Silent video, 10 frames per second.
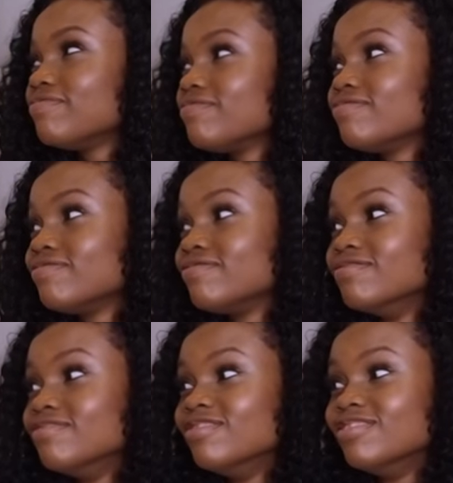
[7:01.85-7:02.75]

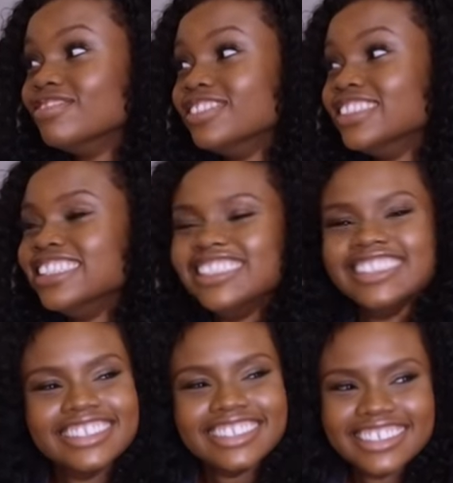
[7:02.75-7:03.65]

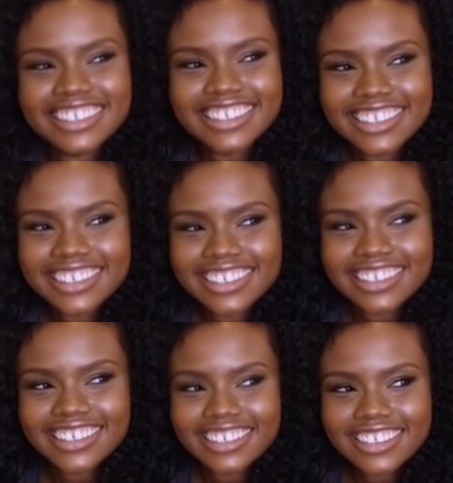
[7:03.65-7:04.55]

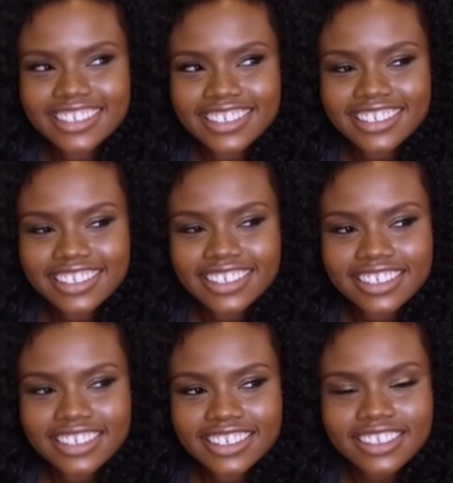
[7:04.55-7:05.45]

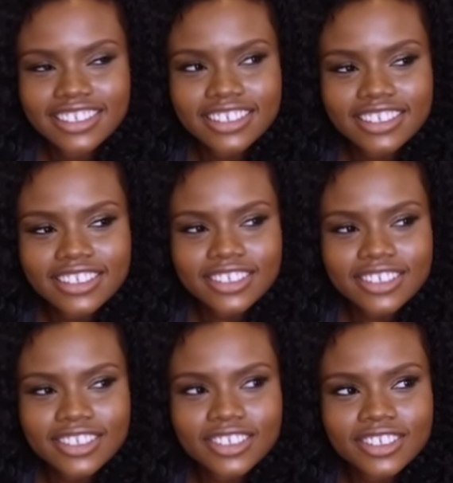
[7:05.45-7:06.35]

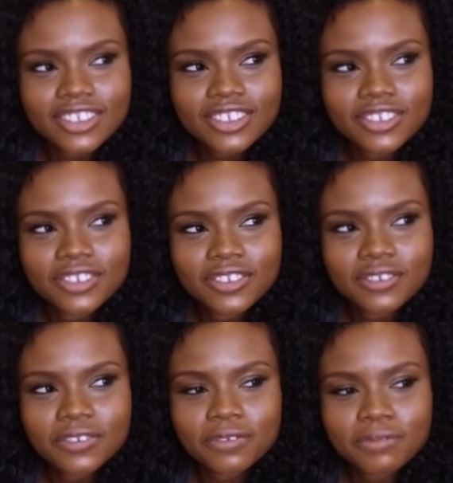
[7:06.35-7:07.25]

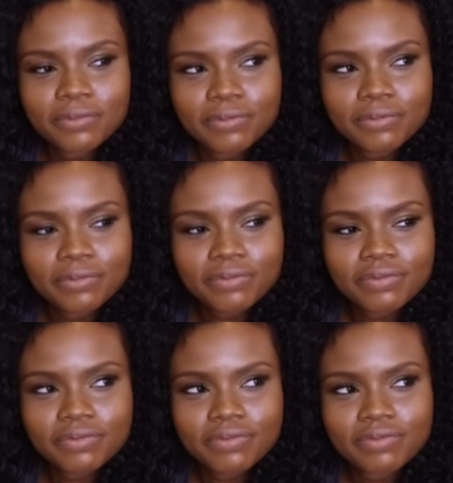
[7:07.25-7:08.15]

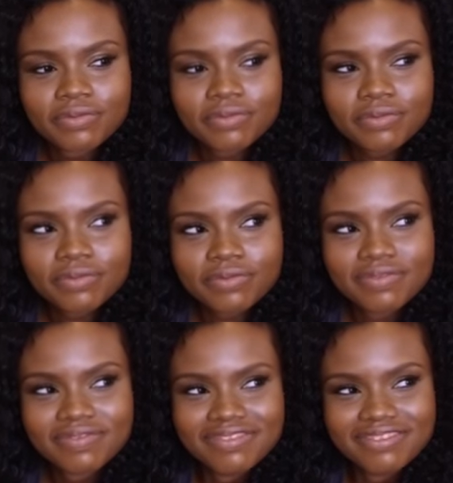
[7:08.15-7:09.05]
This person isn't speaking.